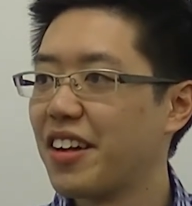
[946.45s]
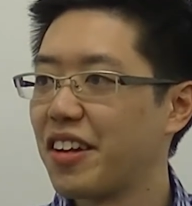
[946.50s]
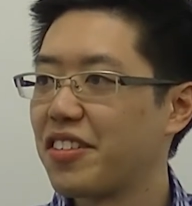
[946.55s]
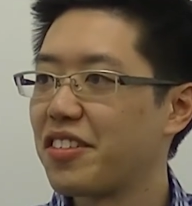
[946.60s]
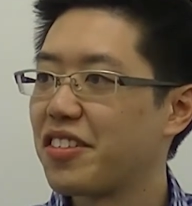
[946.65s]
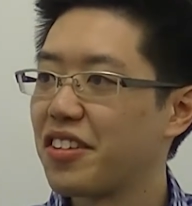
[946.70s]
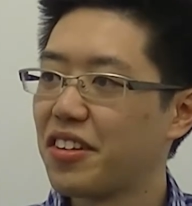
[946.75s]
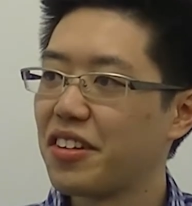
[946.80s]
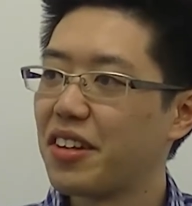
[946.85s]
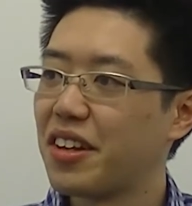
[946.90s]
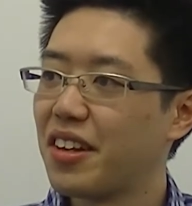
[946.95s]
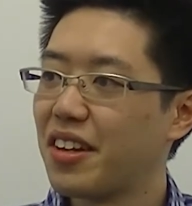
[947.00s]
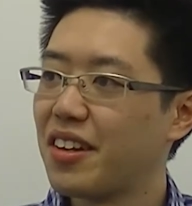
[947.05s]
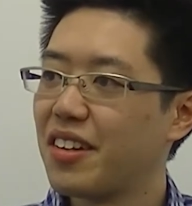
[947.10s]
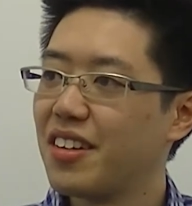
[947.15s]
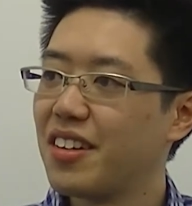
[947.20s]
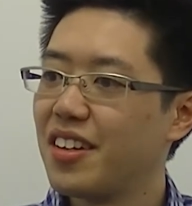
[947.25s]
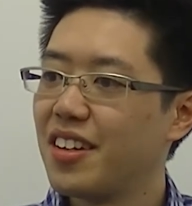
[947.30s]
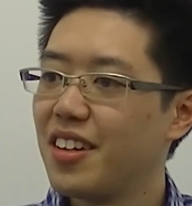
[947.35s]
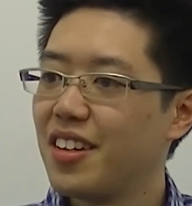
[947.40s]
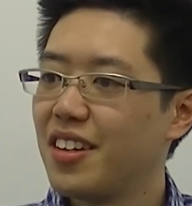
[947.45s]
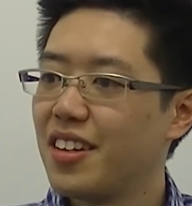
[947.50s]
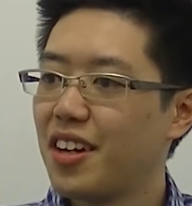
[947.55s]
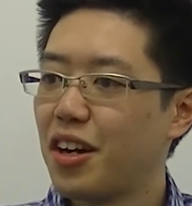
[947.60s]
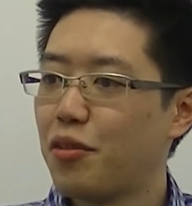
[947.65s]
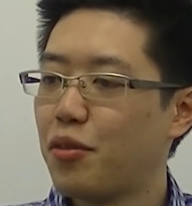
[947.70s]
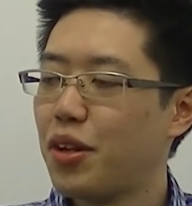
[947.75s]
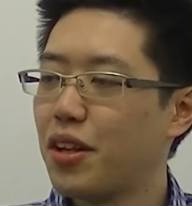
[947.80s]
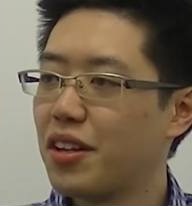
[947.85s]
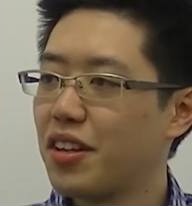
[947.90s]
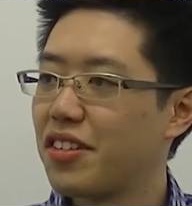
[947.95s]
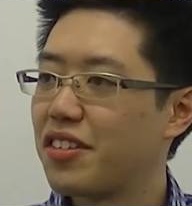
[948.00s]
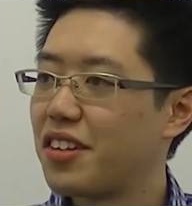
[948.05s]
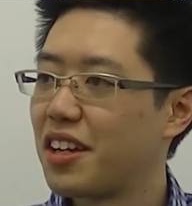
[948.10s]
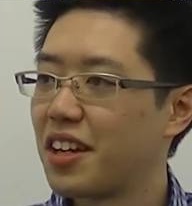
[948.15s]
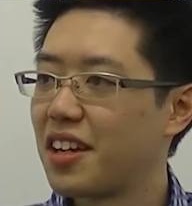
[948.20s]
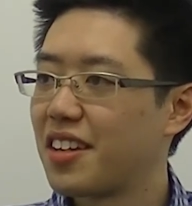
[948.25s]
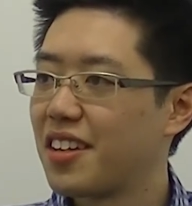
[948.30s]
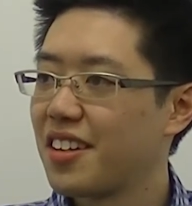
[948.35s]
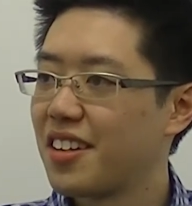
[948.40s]
necessarily a
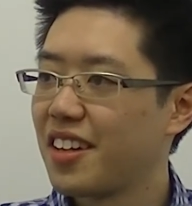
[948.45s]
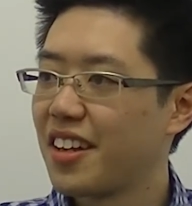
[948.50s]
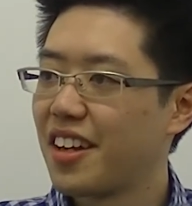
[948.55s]
realistic